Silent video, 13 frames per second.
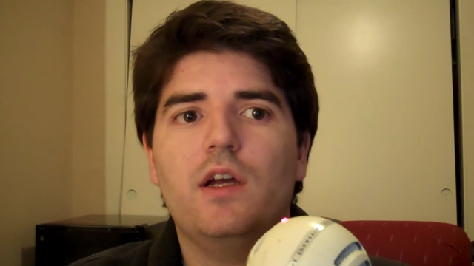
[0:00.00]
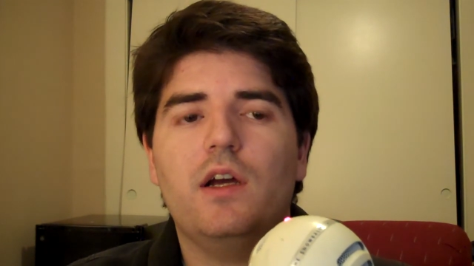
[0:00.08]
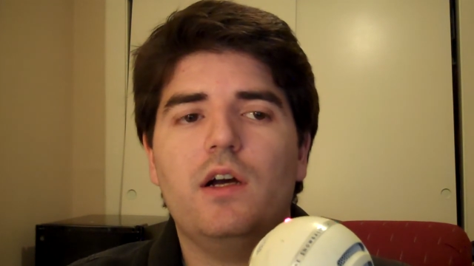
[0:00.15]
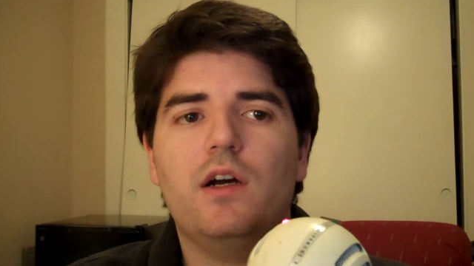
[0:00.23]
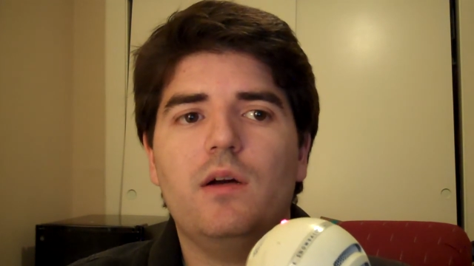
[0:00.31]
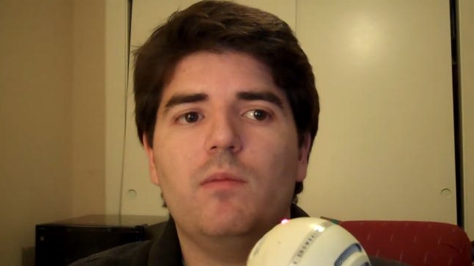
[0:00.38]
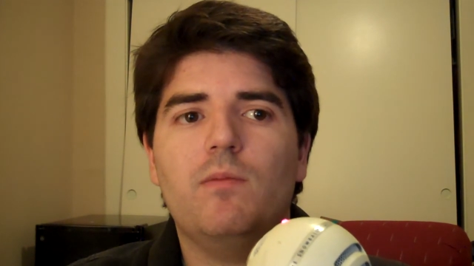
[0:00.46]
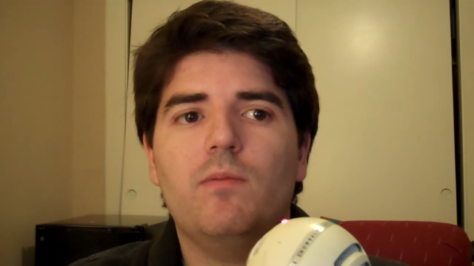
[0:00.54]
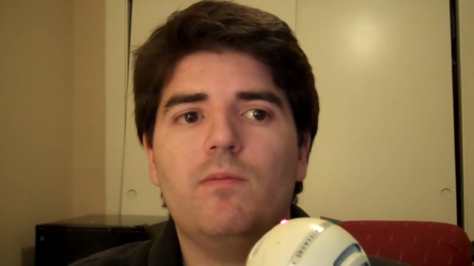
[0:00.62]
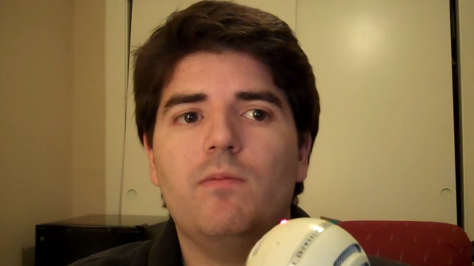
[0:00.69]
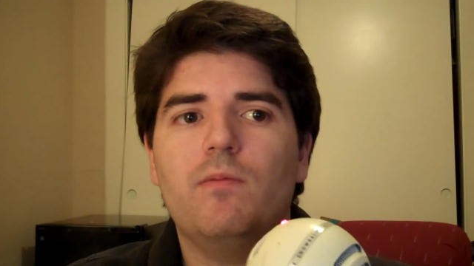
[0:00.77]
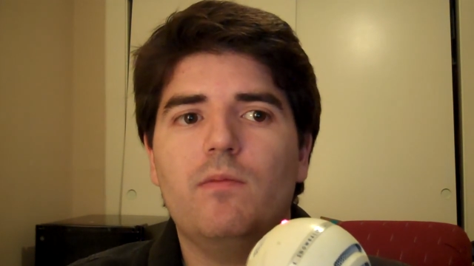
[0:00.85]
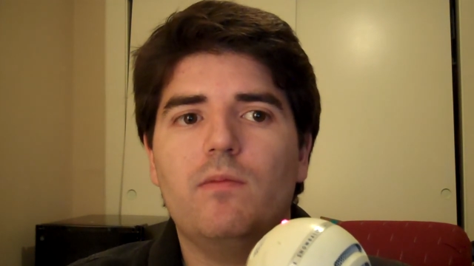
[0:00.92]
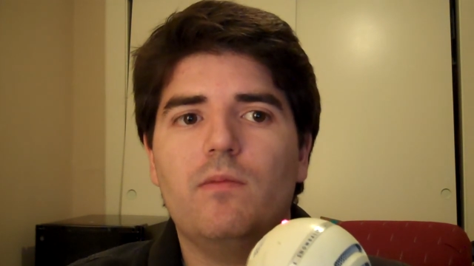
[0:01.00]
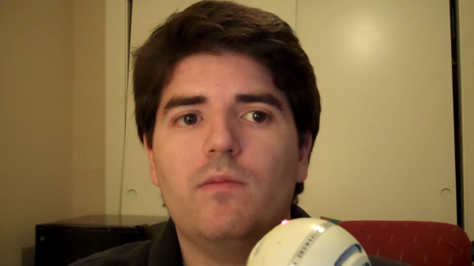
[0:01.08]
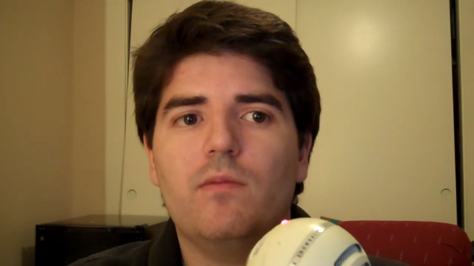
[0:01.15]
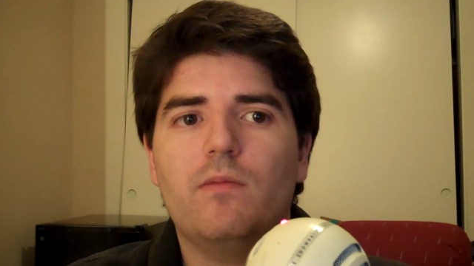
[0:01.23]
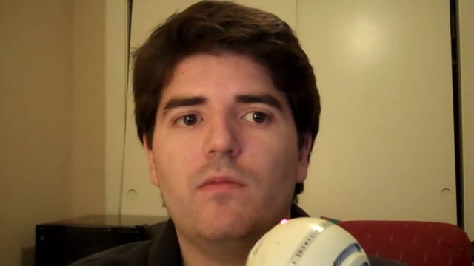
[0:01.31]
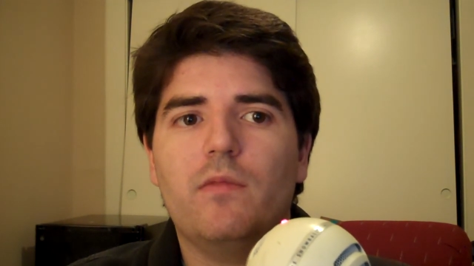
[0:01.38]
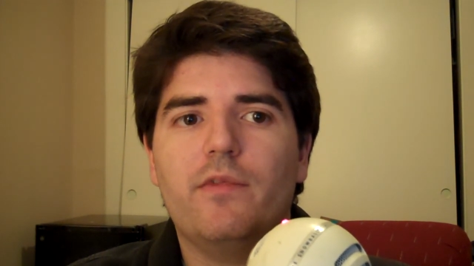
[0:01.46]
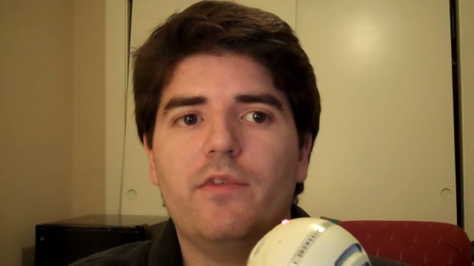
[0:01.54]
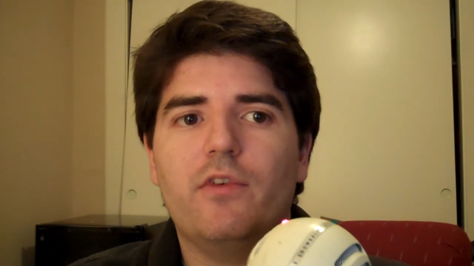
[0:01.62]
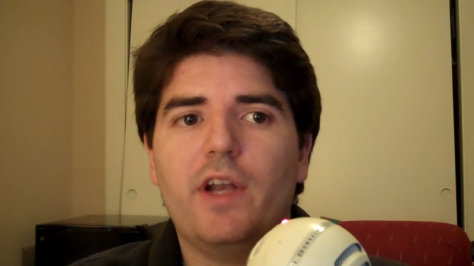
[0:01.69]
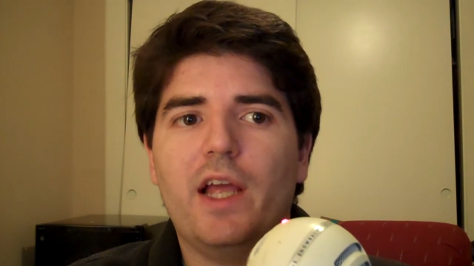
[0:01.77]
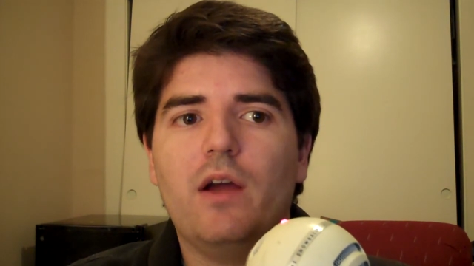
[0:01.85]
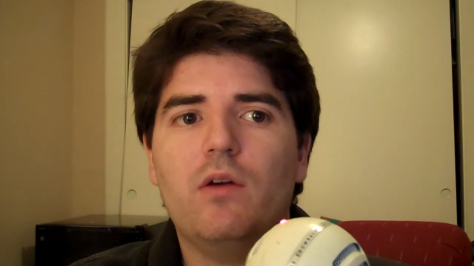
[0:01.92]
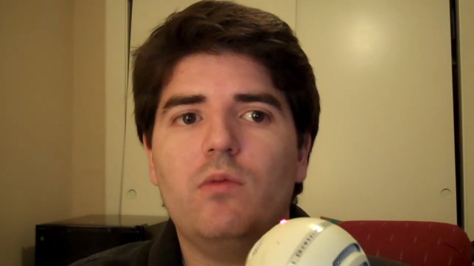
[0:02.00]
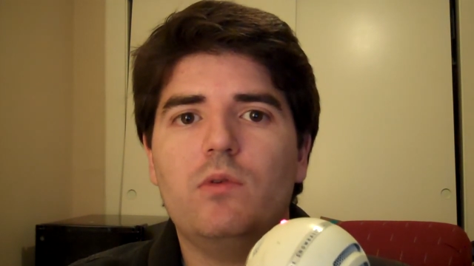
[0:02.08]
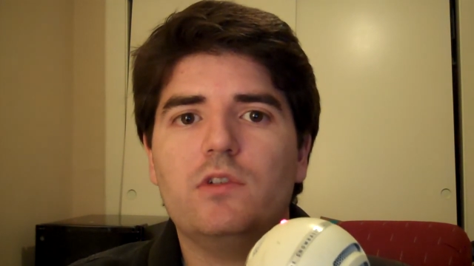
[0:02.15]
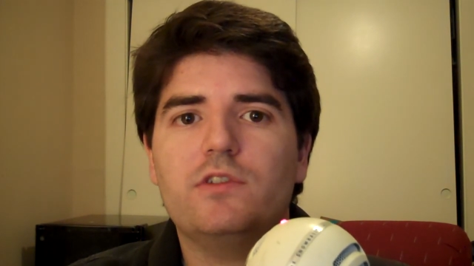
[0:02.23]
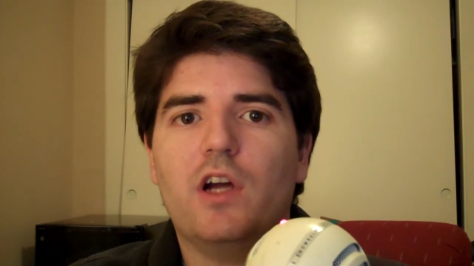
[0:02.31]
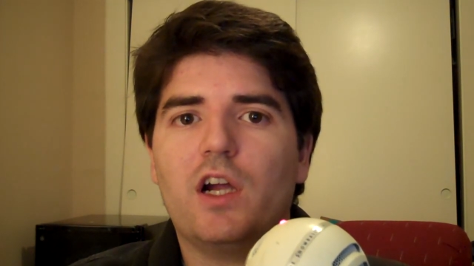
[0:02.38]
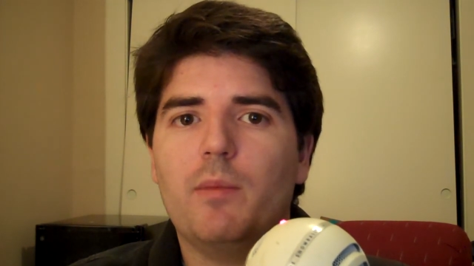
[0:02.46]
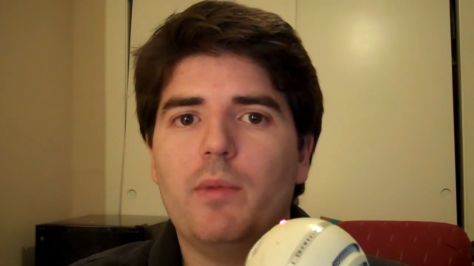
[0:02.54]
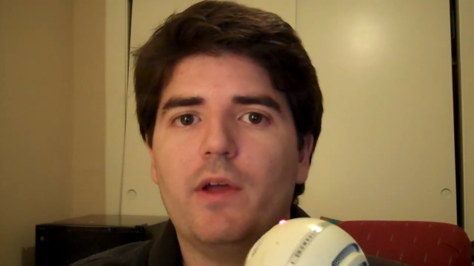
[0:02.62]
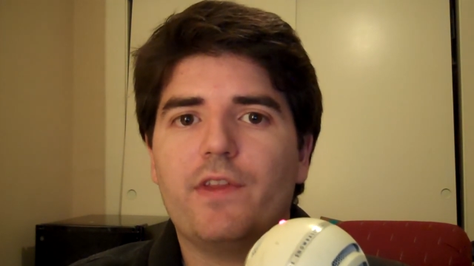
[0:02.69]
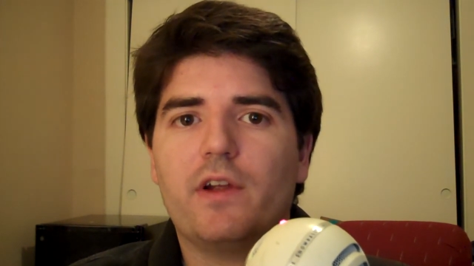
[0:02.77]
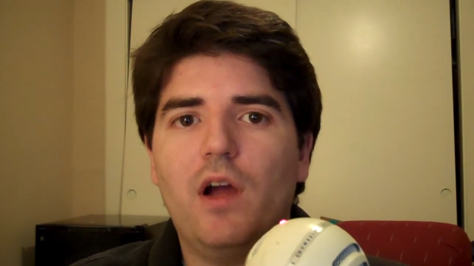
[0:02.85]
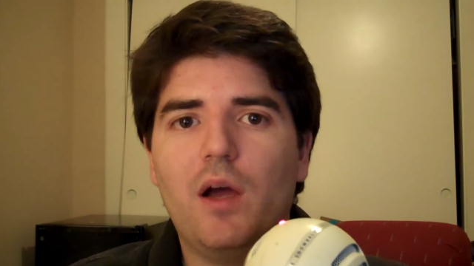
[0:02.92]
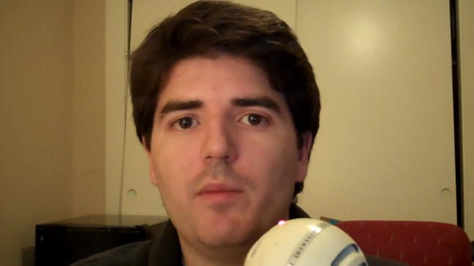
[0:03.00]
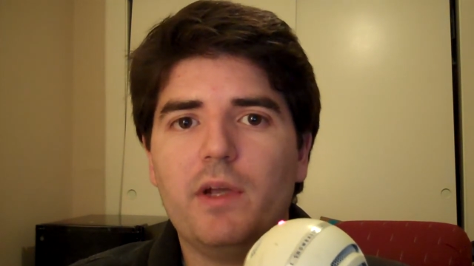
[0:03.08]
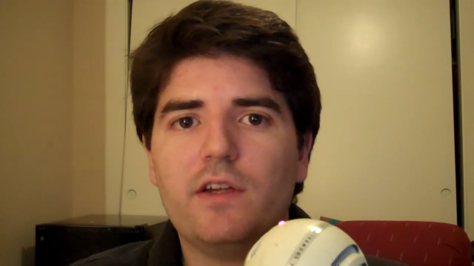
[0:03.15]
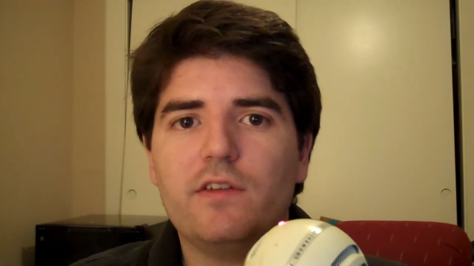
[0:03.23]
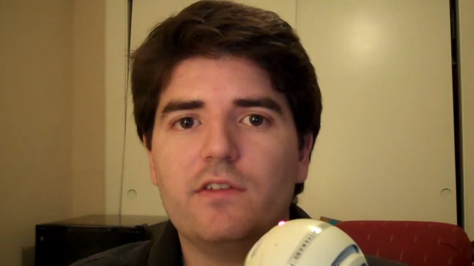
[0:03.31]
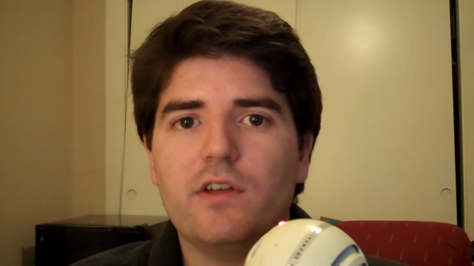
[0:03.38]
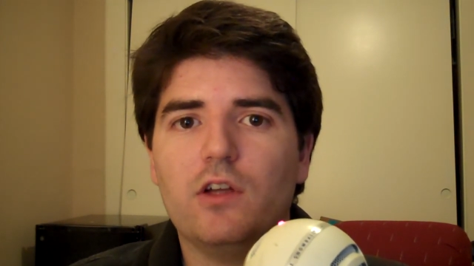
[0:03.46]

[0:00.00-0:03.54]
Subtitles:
For now, we'll talk about the comics.